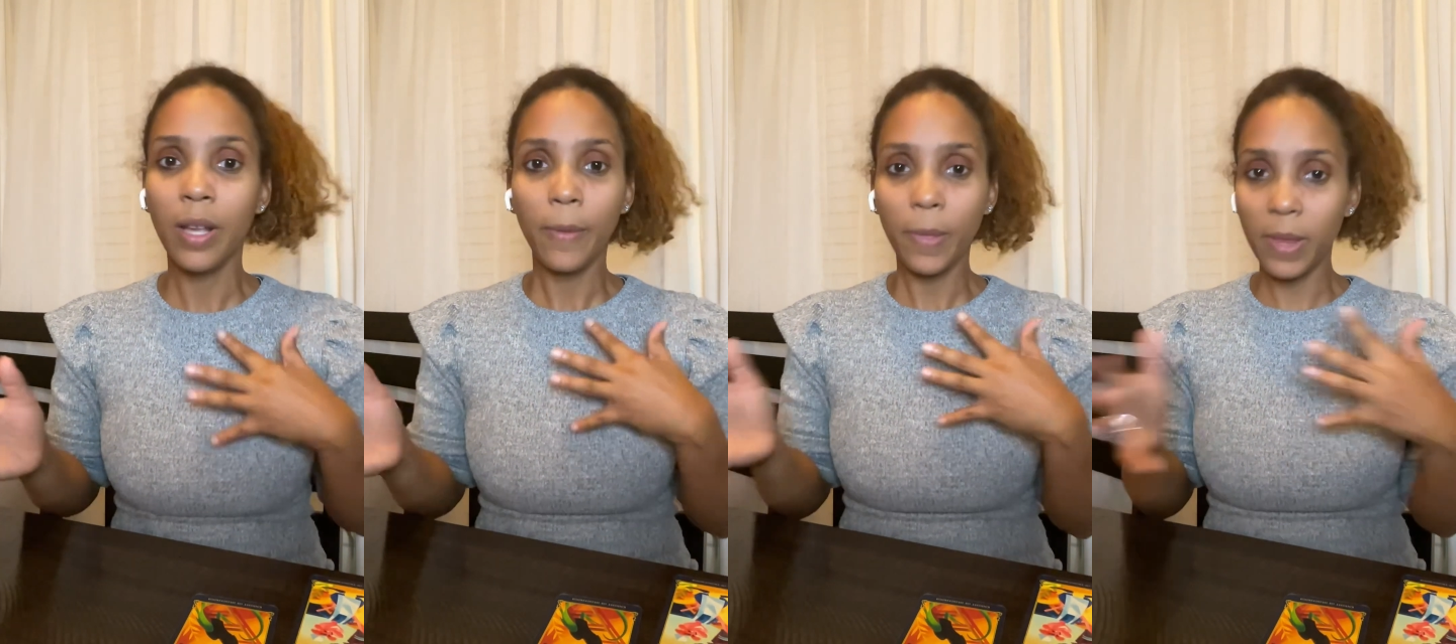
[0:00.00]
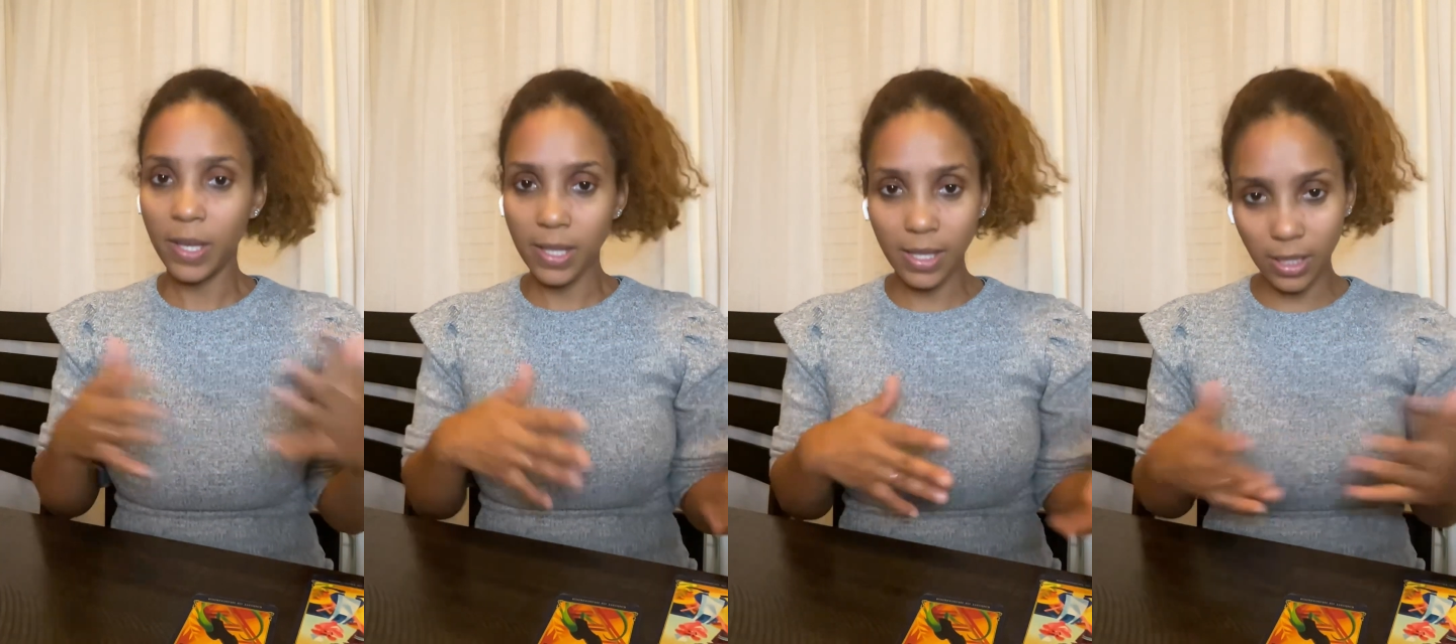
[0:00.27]

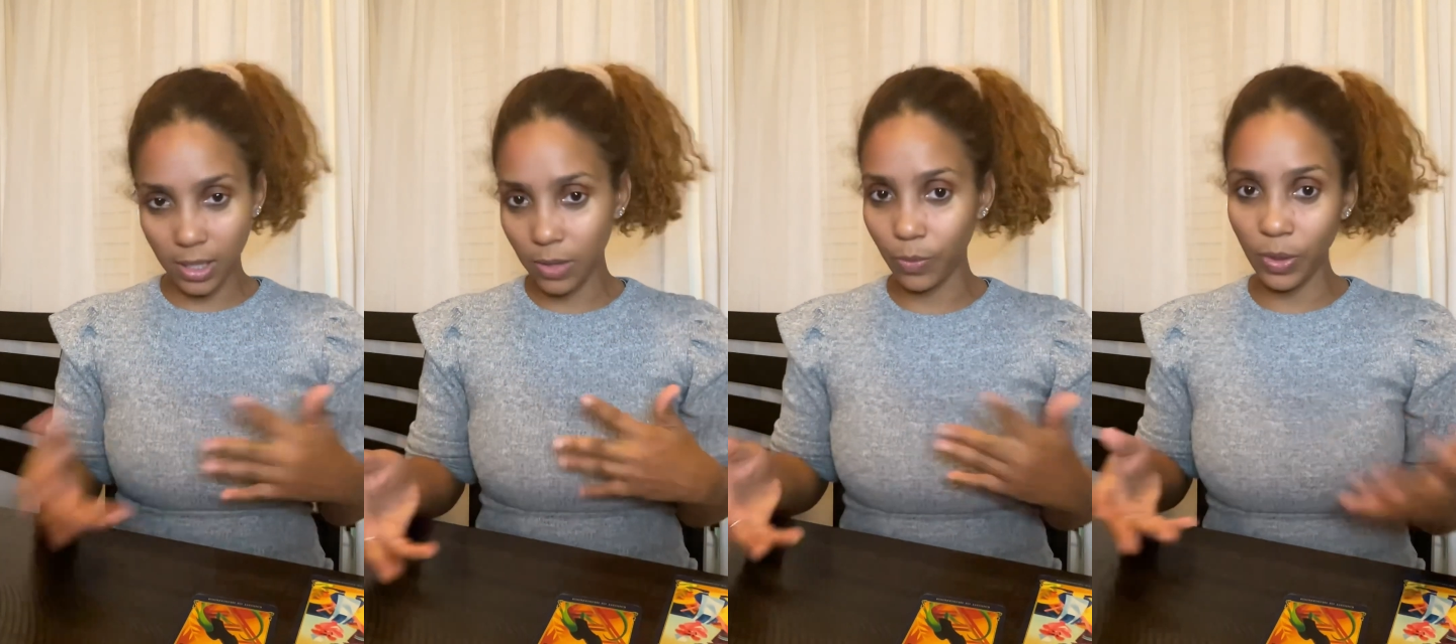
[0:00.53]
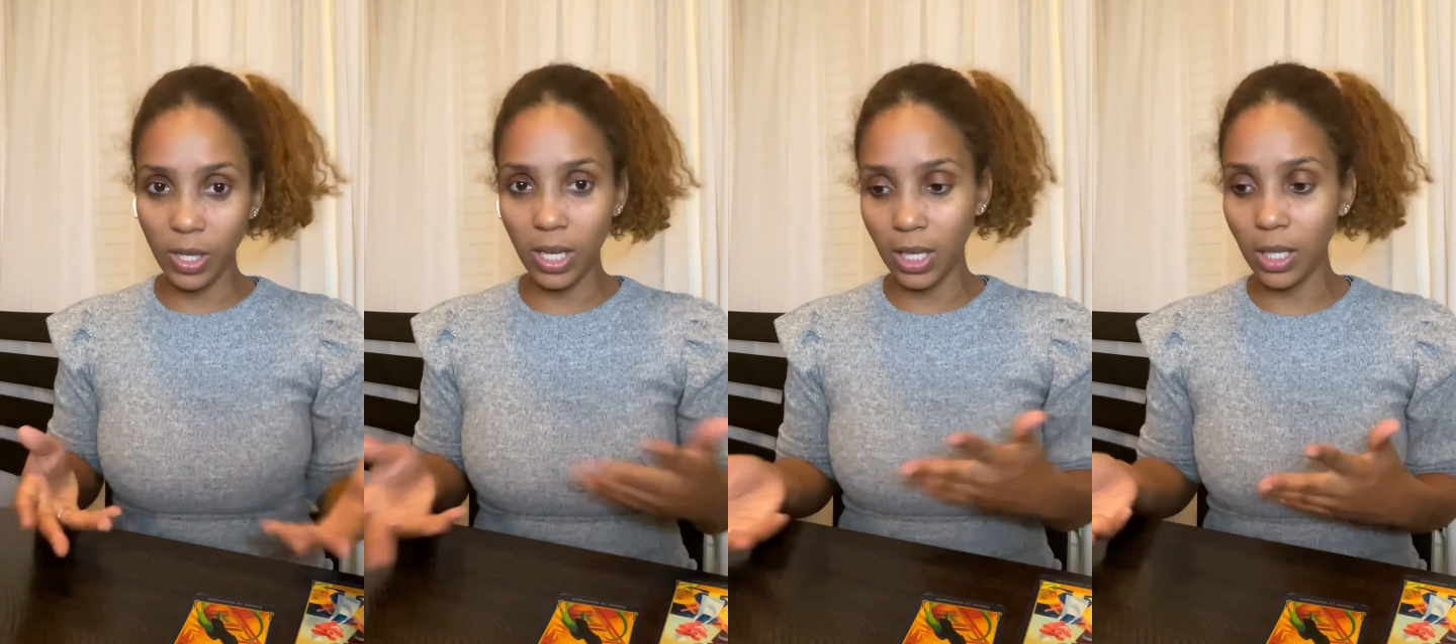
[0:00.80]
This is
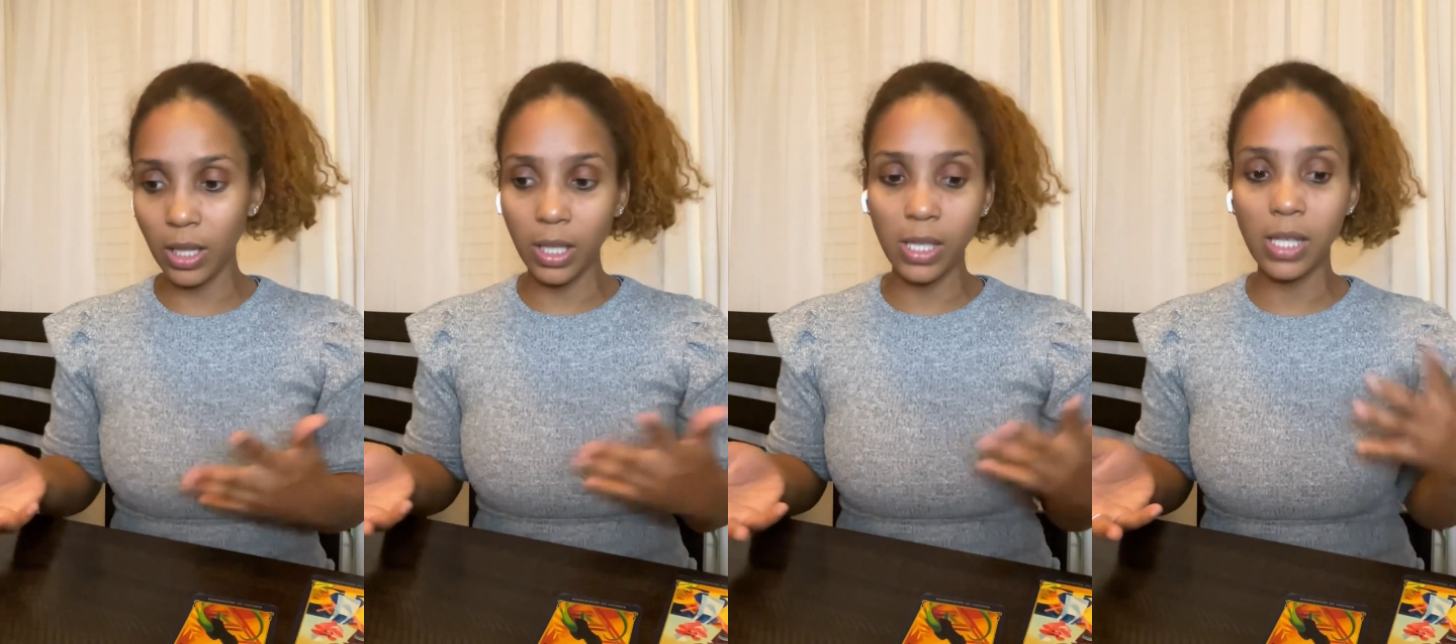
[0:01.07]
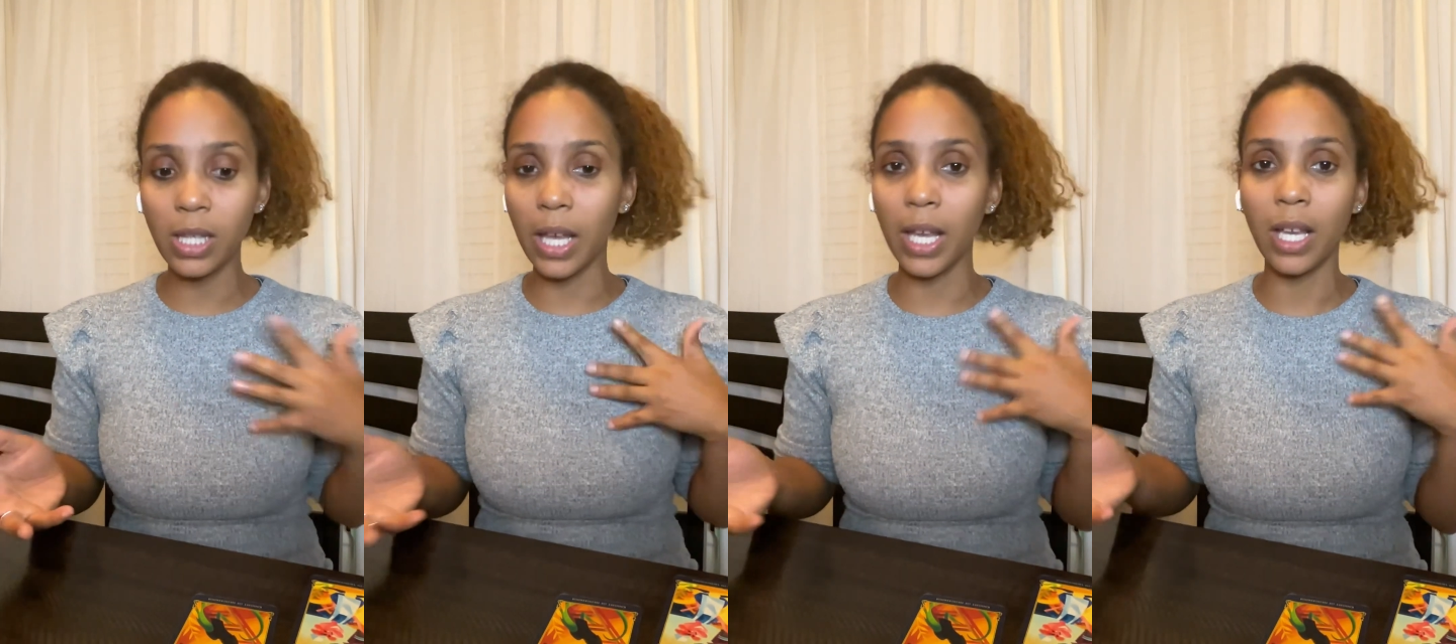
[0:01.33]

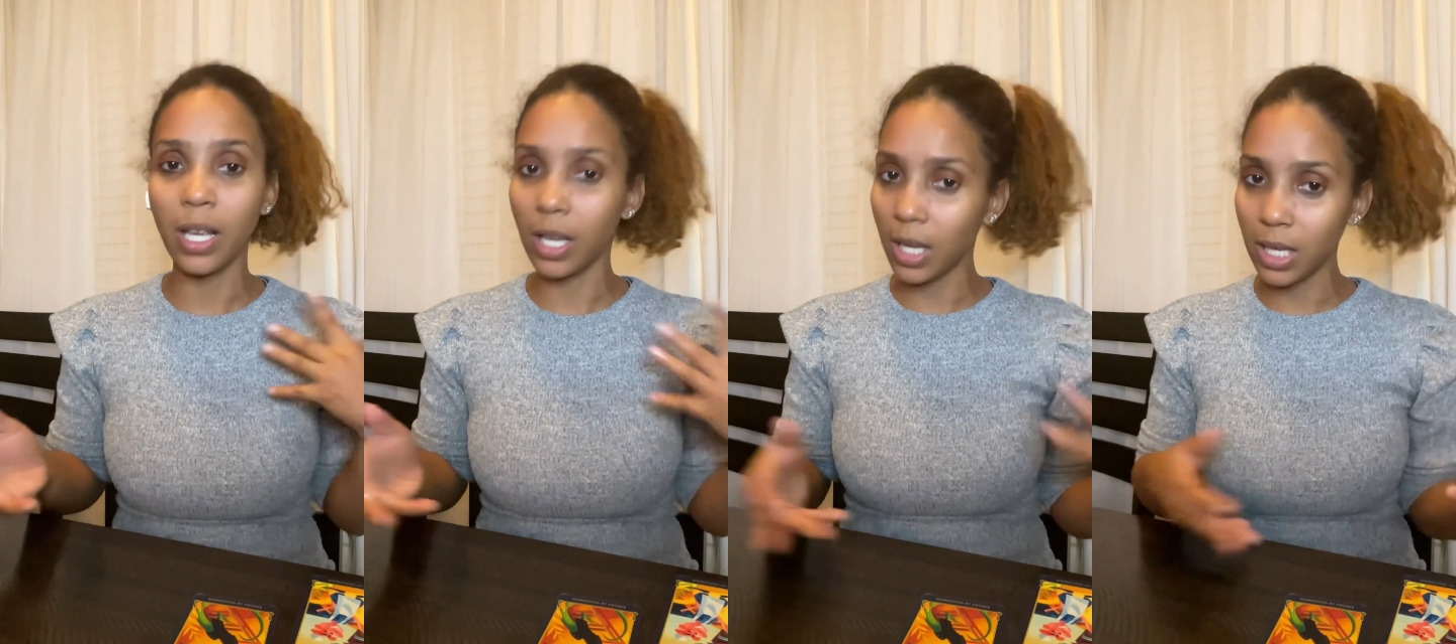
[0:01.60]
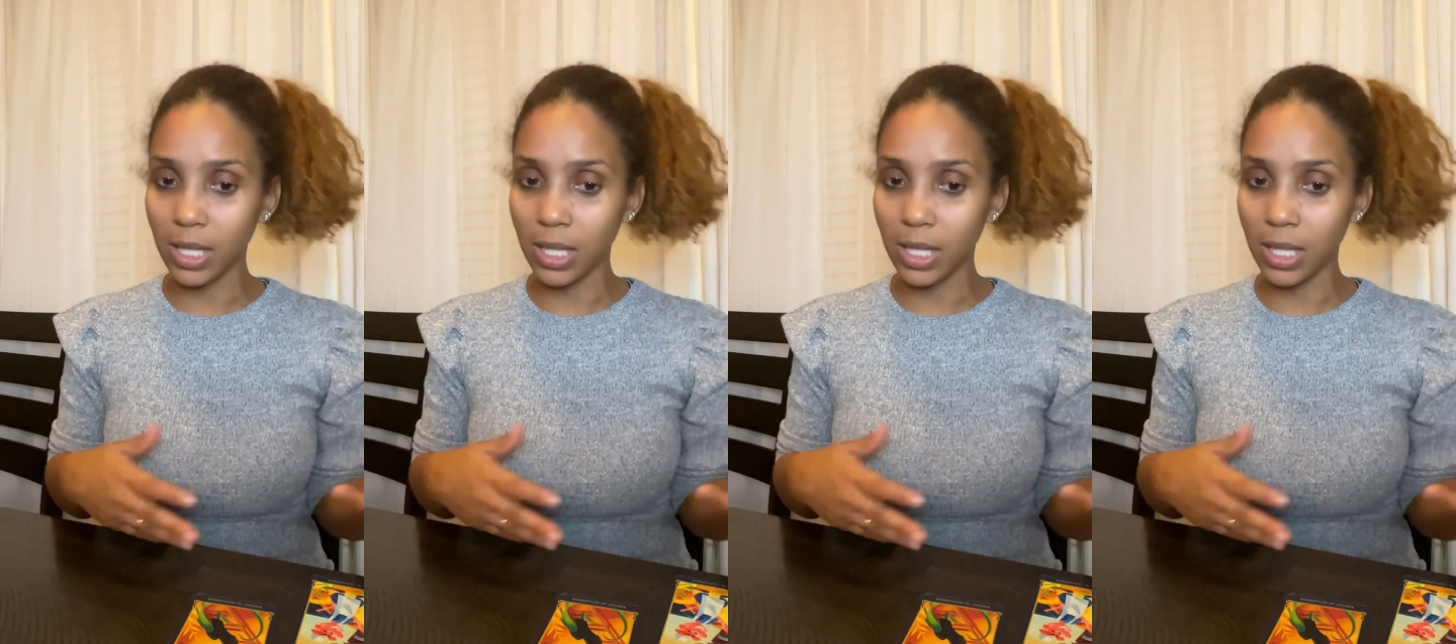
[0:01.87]
ridiculous. Like, it's